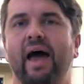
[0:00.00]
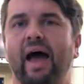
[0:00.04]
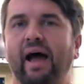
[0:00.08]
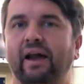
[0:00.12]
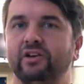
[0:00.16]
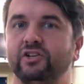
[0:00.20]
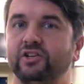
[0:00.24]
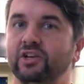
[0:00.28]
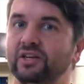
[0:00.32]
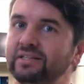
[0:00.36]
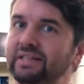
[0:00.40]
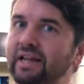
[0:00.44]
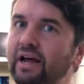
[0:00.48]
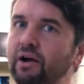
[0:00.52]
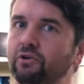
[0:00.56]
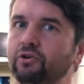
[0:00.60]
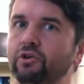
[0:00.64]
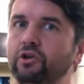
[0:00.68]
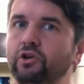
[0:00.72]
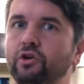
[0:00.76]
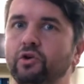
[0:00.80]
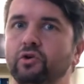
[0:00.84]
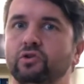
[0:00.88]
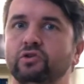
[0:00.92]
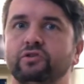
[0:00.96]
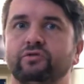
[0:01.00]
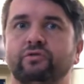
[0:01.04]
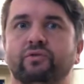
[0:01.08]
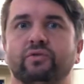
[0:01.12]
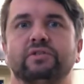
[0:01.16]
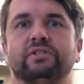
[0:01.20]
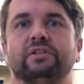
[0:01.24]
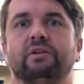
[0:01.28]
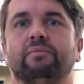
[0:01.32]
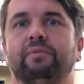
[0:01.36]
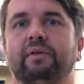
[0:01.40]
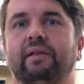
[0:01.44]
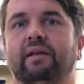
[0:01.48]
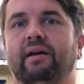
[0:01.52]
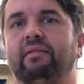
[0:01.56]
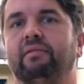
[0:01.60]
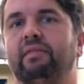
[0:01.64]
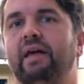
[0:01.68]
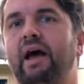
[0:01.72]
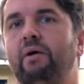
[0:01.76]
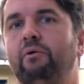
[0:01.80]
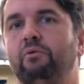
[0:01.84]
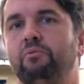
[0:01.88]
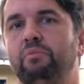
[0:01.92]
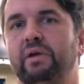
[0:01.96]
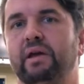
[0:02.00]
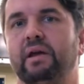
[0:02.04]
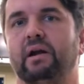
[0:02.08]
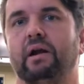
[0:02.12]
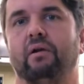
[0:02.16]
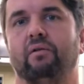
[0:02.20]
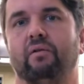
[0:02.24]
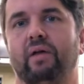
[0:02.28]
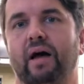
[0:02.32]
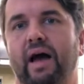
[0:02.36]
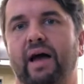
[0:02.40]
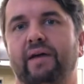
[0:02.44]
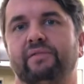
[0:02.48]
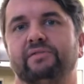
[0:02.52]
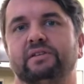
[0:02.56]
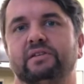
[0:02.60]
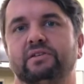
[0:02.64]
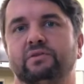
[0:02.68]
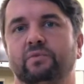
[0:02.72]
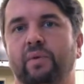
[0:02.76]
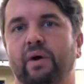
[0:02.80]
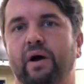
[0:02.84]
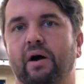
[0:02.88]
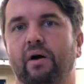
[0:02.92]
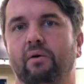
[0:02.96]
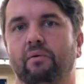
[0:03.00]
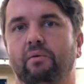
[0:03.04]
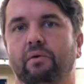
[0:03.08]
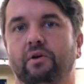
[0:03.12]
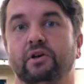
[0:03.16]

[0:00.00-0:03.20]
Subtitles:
just how useful something like that would be in our lives as well.